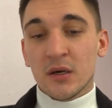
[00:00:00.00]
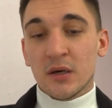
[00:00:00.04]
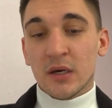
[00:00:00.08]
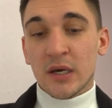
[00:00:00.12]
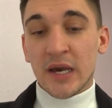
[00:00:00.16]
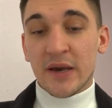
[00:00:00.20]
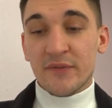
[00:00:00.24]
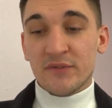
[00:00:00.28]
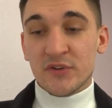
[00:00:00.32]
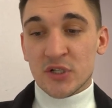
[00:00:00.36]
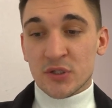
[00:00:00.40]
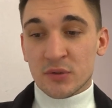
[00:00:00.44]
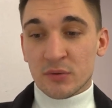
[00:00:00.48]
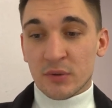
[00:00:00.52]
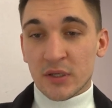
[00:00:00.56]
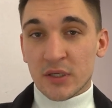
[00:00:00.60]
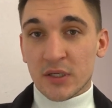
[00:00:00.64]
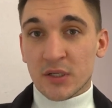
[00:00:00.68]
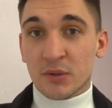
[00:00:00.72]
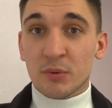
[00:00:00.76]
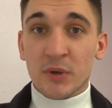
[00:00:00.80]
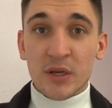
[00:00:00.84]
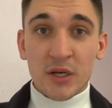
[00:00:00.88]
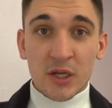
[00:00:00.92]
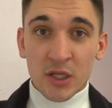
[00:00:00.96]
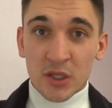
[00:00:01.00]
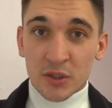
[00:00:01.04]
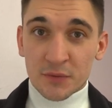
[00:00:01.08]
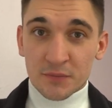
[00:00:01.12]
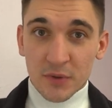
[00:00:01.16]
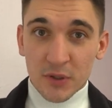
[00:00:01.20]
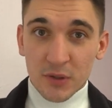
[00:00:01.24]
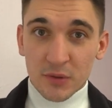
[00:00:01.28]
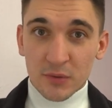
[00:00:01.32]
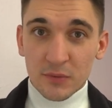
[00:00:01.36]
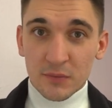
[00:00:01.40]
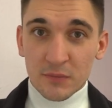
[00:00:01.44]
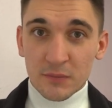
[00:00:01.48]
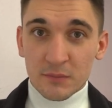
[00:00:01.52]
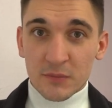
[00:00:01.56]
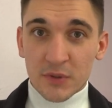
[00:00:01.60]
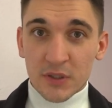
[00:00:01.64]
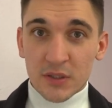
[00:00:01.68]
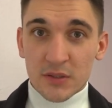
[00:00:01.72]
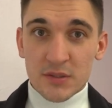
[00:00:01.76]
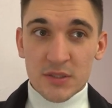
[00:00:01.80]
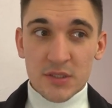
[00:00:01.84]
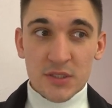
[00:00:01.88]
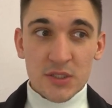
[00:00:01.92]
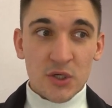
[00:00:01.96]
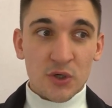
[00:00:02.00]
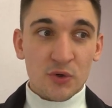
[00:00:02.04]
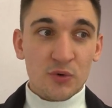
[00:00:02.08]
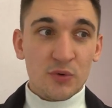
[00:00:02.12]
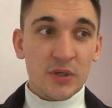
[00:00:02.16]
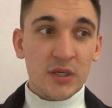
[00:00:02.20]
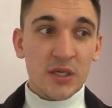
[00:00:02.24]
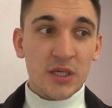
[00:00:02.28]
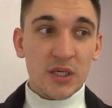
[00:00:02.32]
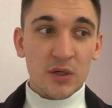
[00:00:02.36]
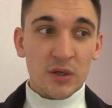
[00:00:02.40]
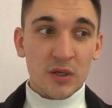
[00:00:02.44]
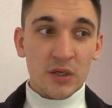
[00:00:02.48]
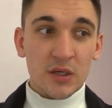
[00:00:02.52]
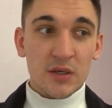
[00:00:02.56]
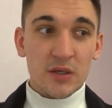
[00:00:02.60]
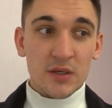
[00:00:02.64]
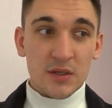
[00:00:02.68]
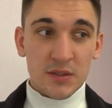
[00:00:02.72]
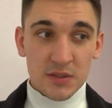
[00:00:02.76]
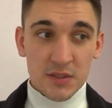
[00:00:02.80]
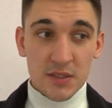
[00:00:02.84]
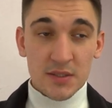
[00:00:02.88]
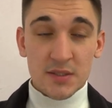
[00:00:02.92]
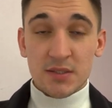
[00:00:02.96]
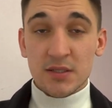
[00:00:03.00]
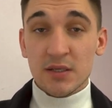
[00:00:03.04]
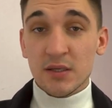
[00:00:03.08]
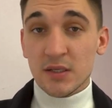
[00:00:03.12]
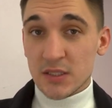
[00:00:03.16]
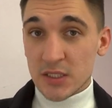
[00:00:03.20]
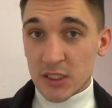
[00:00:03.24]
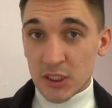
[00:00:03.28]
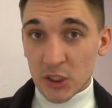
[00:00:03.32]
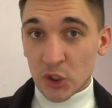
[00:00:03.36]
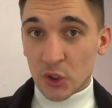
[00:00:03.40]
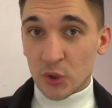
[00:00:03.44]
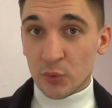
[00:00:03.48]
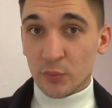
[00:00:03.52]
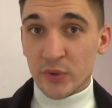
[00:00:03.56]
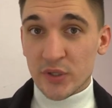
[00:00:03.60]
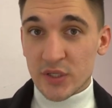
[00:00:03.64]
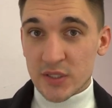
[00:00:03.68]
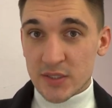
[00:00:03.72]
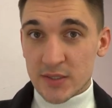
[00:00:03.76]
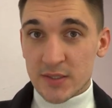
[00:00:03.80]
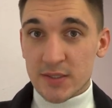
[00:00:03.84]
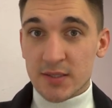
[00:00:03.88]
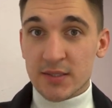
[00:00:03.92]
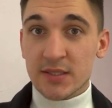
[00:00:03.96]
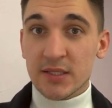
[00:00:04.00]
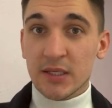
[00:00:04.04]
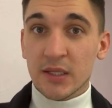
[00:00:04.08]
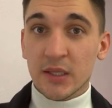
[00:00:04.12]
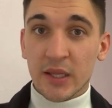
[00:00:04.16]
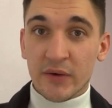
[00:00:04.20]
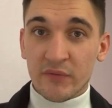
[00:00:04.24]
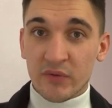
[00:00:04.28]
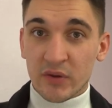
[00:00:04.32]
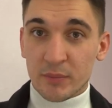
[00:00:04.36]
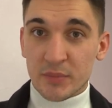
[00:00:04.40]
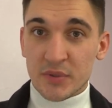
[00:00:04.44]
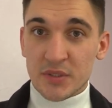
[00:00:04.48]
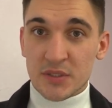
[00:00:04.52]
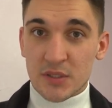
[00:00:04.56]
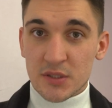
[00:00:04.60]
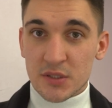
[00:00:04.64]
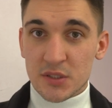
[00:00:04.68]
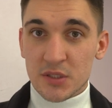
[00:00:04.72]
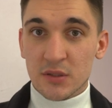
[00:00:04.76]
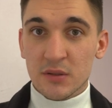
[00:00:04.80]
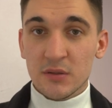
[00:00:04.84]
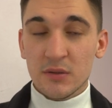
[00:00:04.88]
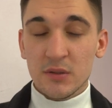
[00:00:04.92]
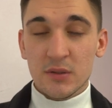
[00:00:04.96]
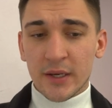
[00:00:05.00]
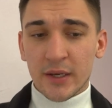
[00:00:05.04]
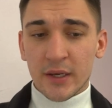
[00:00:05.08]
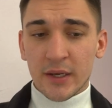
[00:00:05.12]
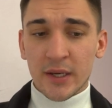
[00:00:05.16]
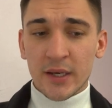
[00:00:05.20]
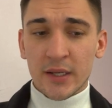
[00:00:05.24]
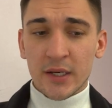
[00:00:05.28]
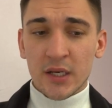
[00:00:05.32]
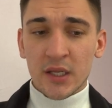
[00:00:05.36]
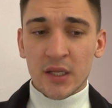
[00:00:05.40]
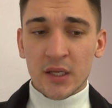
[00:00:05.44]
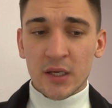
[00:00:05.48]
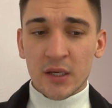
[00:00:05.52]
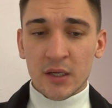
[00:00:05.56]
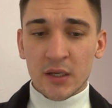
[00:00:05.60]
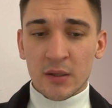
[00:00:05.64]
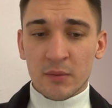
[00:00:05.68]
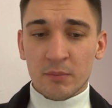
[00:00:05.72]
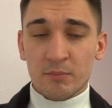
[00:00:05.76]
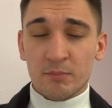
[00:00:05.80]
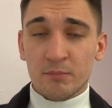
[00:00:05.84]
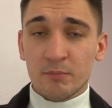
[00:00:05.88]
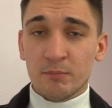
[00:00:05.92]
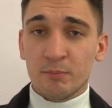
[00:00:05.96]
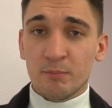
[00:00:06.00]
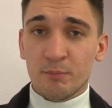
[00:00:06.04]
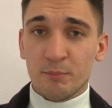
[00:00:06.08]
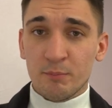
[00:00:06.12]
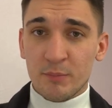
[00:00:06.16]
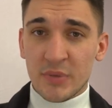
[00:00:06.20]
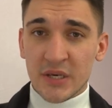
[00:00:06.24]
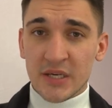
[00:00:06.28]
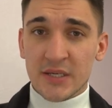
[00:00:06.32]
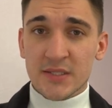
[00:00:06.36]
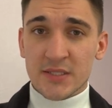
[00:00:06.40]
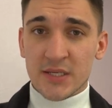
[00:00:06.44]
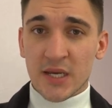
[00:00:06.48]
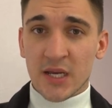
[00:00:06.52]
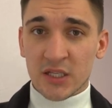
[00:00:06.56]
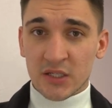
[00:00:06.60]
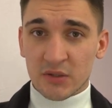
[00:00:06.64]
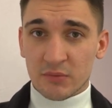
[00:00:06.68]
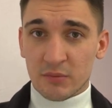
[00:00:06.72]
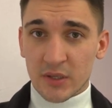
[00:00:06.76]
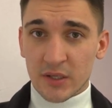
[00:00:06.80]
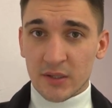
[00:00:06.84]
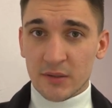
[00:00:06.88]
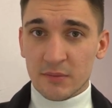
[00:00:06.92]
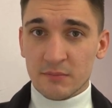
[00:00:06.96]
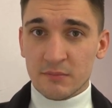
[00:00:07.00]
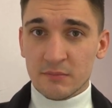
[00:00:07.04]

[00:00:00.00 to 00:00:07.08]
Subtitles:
After it, critical role. So he is a CTO, which is a C-level position, and a big salary.